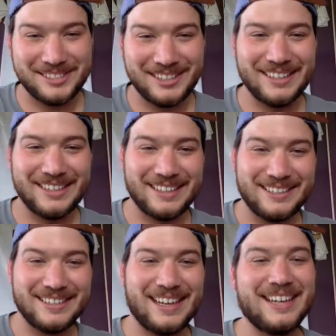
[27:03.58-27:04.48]
Sunny.
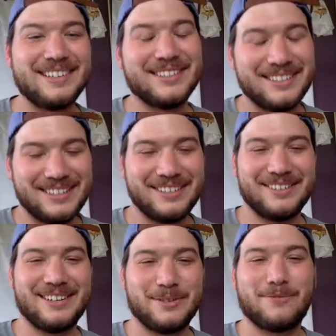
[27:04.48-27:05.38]
It's, he's a dude.
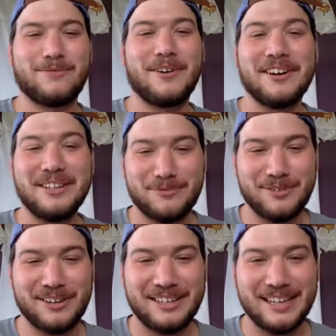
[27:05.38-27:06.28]
He's a funny,
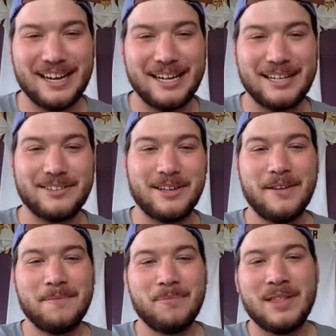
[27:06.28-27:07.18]
funny guy. He's
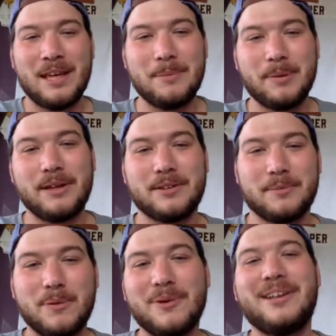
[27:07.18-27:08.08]
he plays a
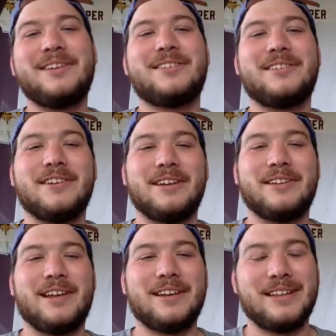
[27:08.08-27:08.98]
priest.
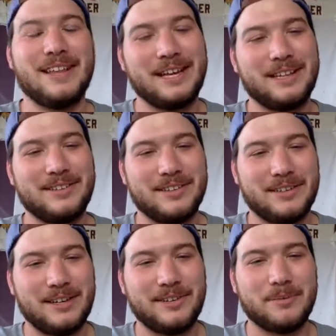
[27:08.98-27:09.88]
He, like he's
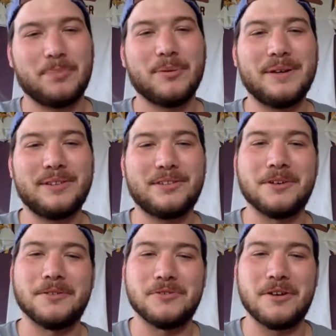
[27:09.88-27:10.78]
a he's a priest
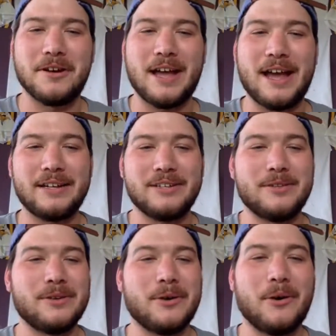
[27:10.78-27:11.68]
turned drug addict
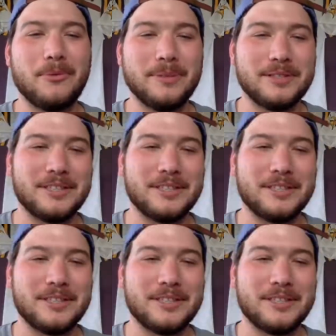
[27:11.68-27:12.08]
into a homeless